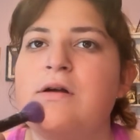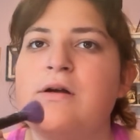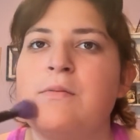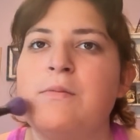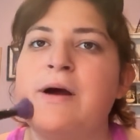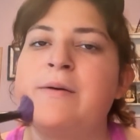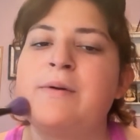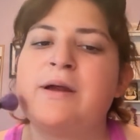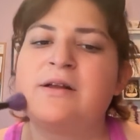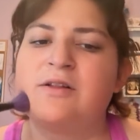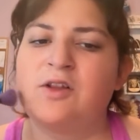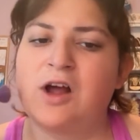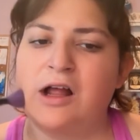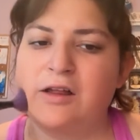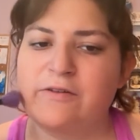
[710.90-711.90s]
It might make a
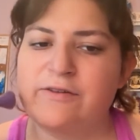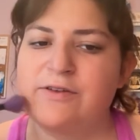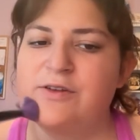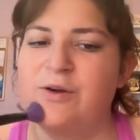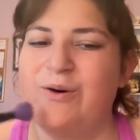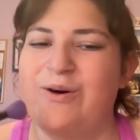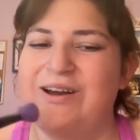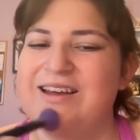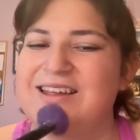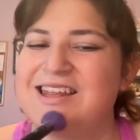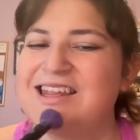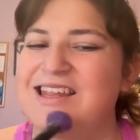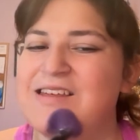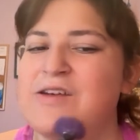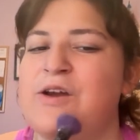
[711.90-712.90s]
lot of
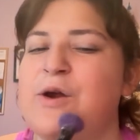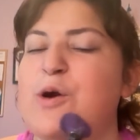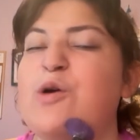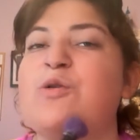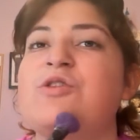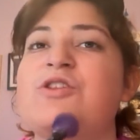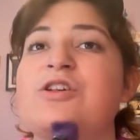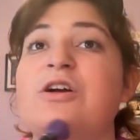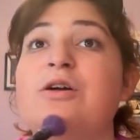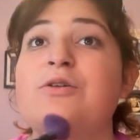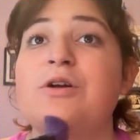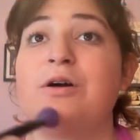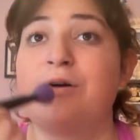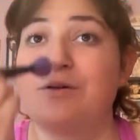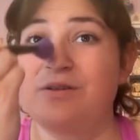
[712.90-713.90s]
noise too, so
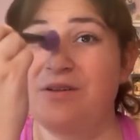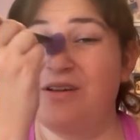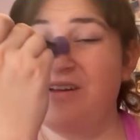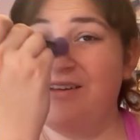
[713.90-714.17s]
don't